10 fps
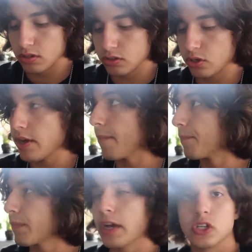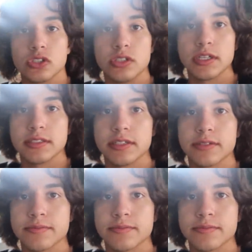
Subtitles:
So yeah, I'll see you guys later.